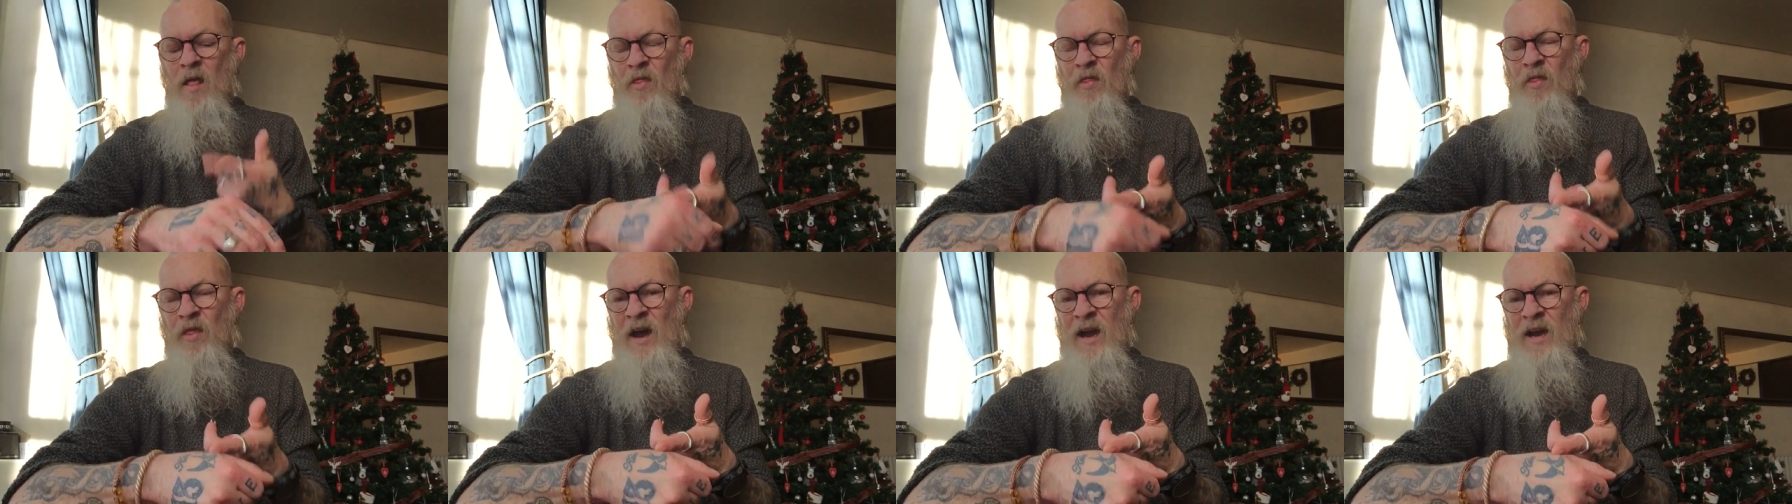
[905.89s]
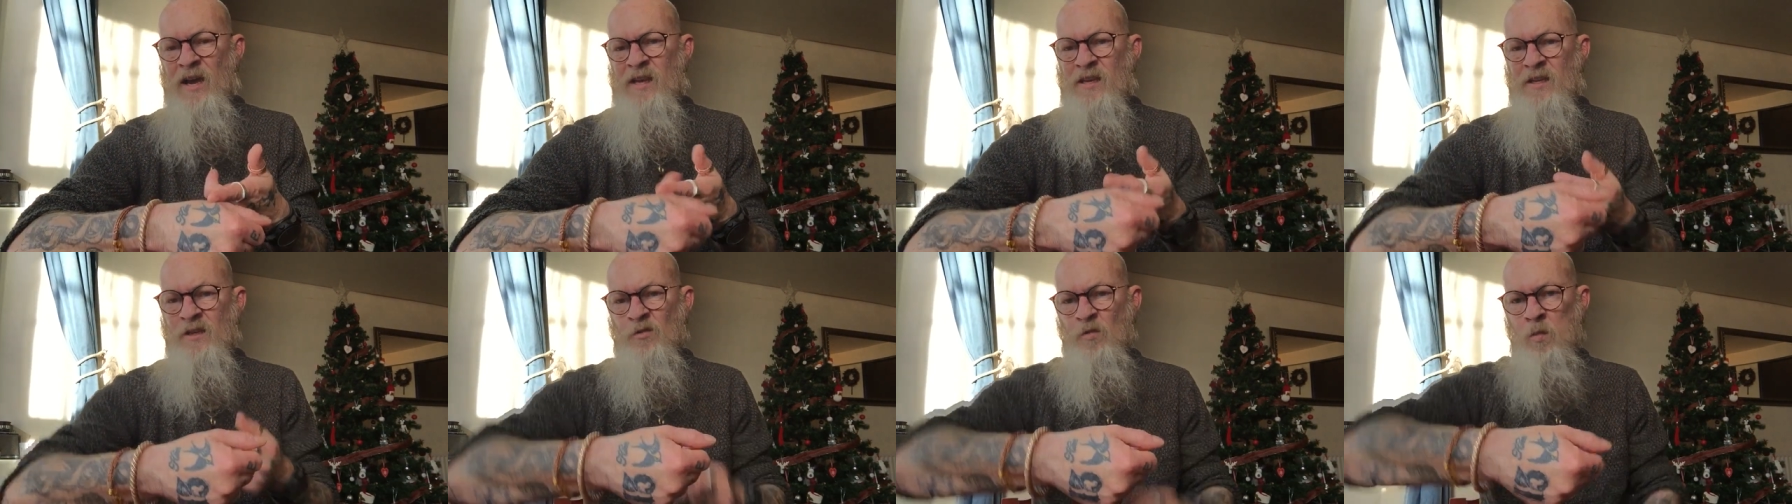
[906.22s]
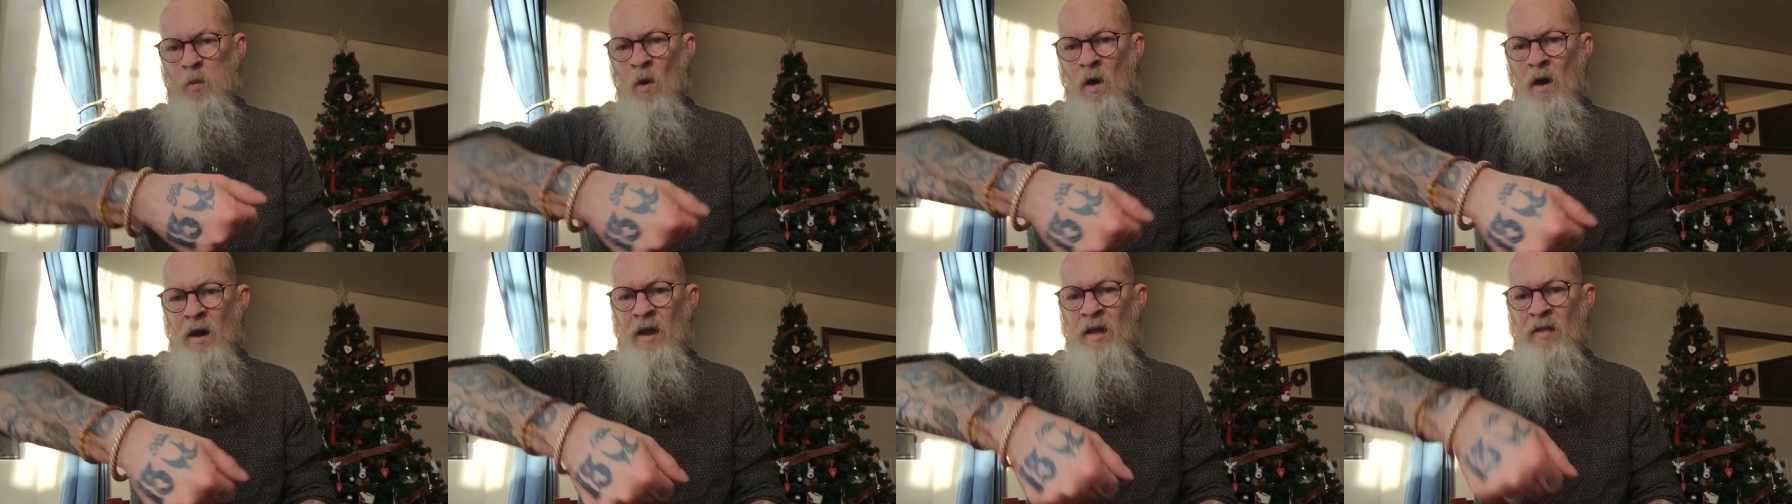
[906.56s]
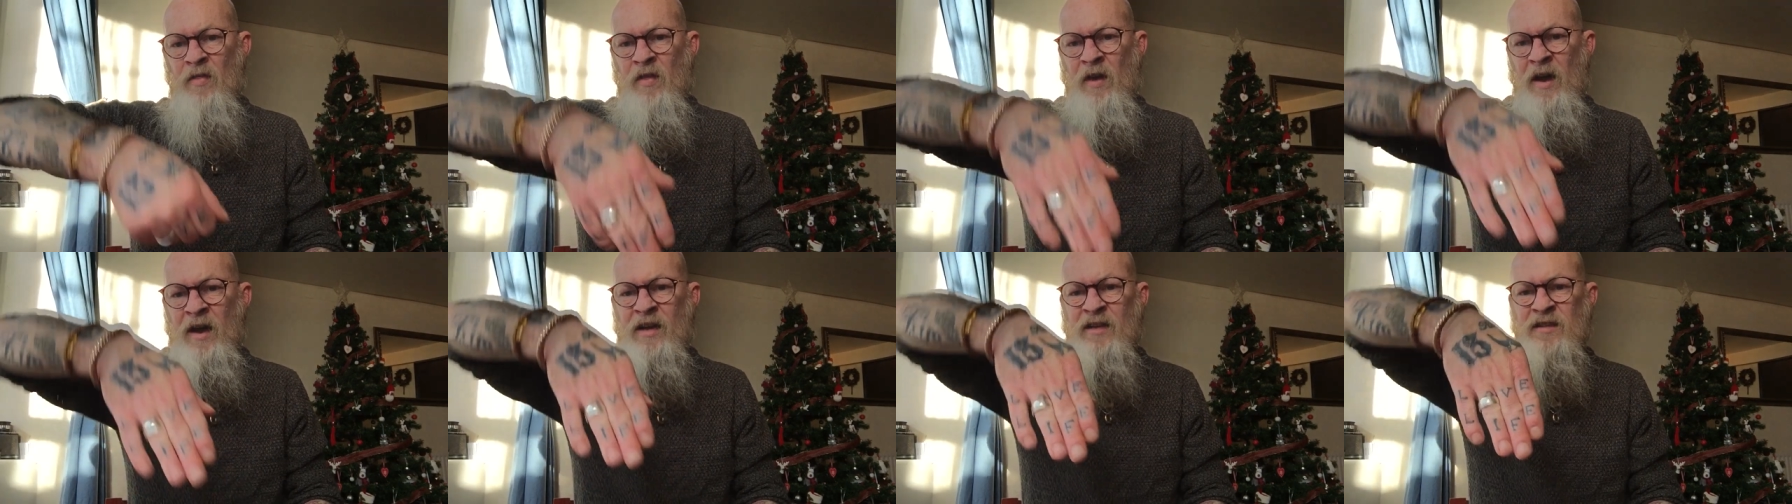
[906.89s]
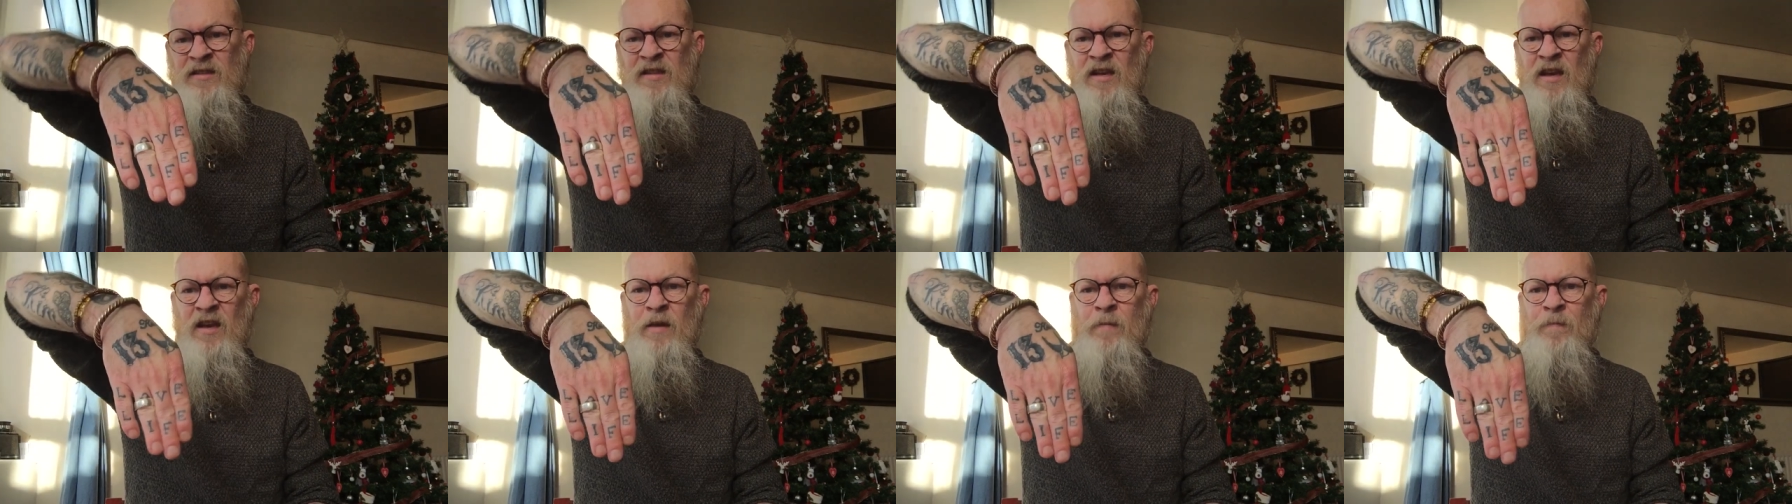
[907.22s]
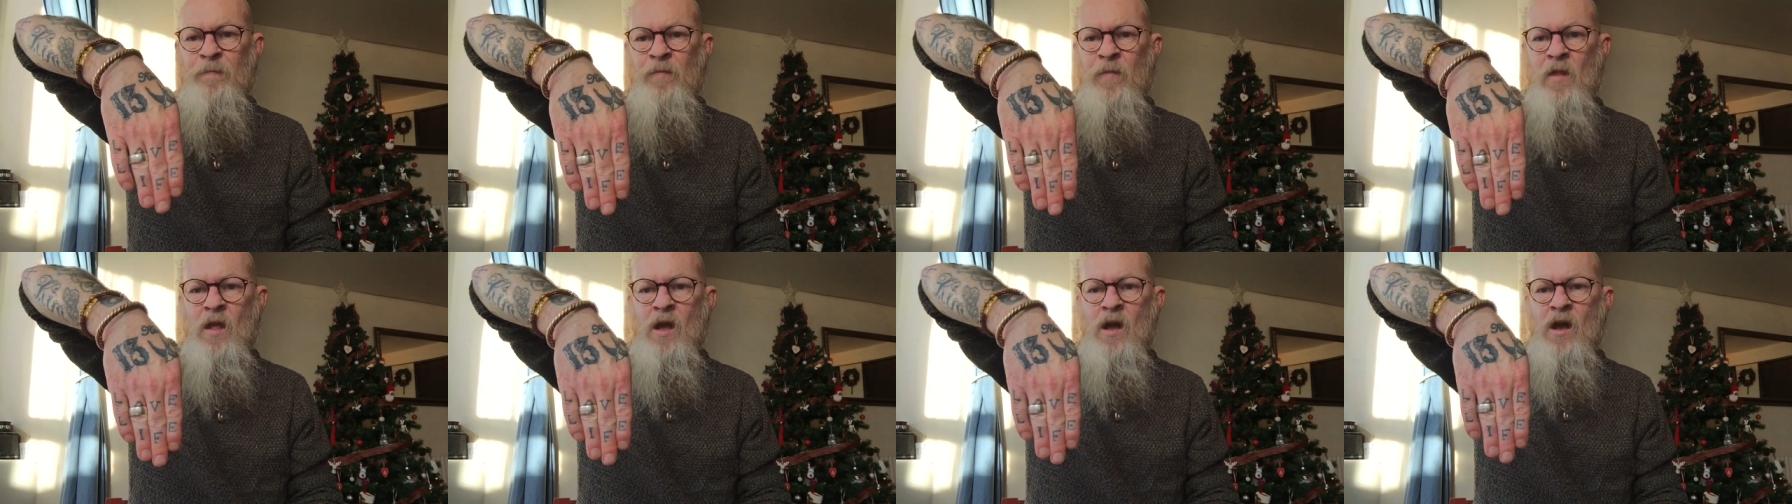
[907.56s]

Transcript: That is why that is there.